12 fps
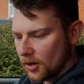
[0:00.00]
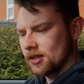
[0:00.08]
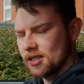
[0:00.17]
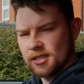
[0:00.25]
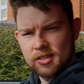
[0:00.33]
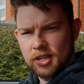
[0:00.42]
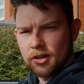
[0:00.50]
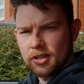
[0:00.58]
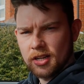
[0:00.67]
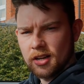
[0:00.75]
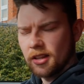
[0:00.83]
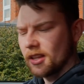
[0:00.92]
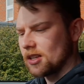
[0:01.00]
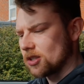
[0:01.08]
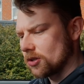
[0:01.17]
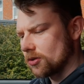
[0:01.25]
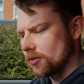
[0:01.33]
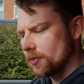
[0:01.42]
This isn't the only color they
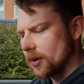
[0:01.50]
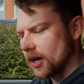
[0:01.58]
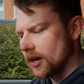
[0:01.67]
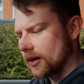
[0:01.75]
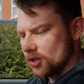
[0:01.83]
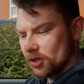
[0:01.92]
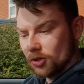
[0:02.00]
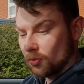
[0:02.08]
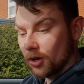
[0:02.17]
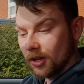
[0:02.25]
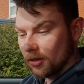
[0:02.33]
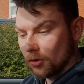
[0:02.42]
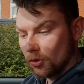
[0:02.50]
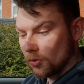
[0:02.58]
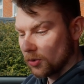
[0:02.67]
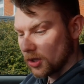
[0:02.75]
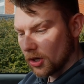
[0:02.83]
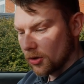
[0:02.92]
do, but it's just one I thought
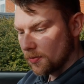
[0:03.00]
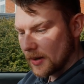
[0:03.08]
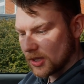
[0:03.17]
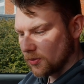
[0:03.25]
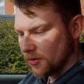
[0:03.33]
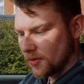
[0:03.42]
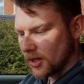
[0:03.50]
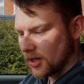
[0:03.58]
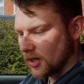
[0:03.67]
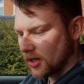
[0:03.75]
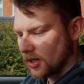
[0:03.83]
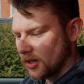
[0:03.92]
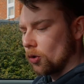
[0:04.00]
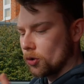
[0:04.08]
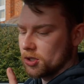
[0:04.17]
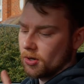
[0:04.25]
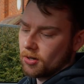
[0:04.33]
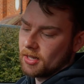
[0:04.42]
would go best with my car.
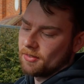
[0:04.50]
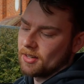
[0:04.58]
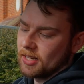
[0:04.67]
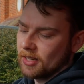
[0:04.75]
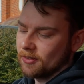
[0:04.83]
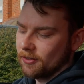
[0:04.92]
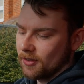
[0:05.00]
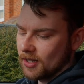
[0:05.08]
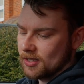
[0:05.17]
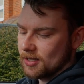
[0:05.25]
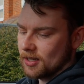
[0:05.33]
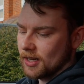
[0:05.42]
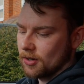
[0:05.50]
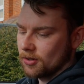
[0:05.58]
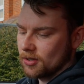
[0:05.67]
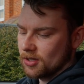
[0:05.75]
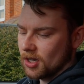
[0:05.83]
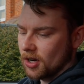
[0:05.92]
Also, I'll leave a link for this
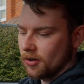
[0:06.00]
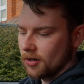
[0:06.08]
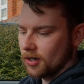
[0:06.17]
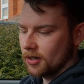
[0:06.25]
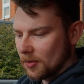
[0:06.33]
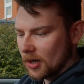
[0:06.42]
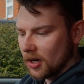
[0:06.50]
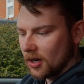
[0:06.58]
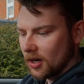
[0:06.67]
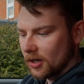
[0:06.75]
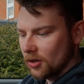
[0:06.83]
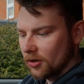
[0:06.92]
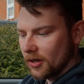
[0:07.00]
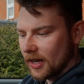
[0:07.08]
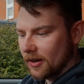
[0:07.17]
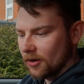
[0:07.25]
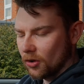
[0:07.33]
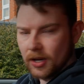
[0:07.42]
Alcantara part. I got
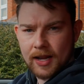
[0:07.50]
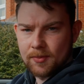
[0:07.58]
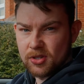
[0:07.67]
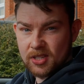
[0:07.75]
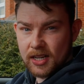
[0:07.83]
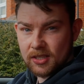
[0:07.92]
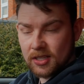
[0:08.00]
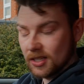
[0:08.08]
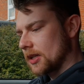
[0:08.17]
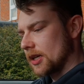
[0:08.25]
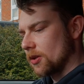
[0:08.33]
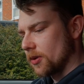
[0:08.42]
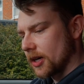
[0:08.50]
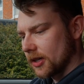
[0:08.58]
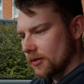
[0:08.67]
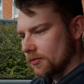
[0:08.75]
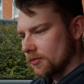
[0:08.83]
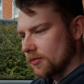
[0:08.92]
that on Amazon actually. Either way,
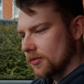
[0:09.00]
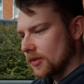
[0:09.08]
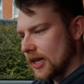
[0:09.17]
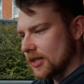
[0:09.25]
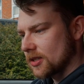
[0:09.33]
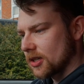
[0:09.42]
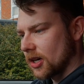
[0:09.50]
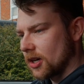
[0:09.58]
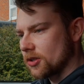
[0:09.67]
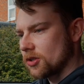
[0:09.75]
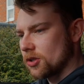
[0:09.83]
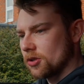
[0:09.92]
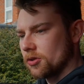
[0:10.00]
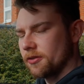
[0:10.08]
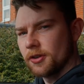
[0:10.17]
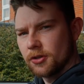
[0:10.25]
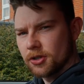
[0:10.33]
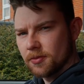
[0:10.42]
let's cut to
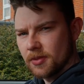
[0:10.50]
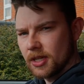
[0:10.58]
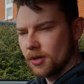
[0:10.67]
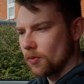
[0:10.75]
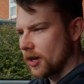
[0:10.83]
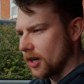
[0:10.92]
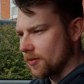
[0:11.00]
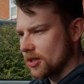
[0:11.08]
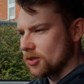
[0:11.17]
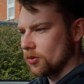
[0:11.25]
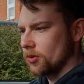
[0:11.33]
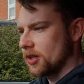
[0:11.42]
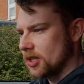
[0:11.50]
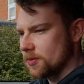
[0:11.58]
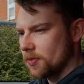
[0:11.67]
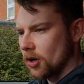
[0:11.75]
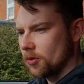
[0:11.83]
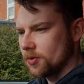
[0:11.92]
future me when I'm installing these
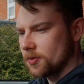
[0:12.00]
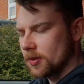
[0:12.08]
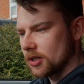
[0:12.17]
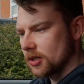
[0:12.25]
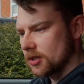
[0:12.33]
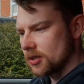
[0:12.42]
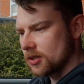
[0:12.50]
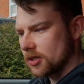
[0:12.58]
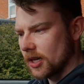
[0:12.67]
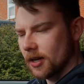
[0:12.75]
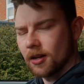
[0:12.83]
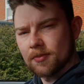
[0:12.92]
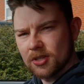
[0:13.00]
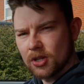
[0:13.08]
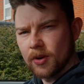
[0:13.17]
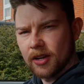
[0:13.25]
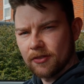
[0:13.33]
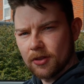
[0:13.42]
bulbs, because yeah, I'm still
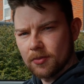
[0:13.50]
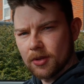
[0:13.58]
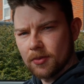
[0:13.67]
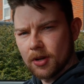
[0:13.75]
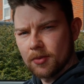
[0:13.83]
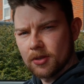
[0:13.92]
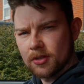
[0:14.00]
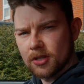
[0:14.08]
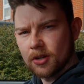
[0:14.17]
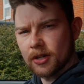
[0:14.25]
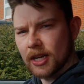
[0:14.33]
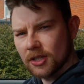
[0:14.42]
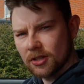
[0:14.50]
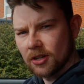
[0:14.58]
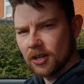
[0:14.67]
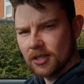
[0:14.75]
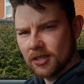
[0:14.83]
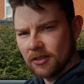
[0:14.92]
waiting for them at the moment. So I'll catch you
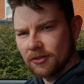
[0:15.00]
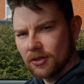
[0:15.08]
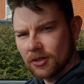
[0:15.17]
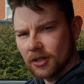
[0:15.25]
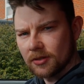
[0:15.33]
guys in the future.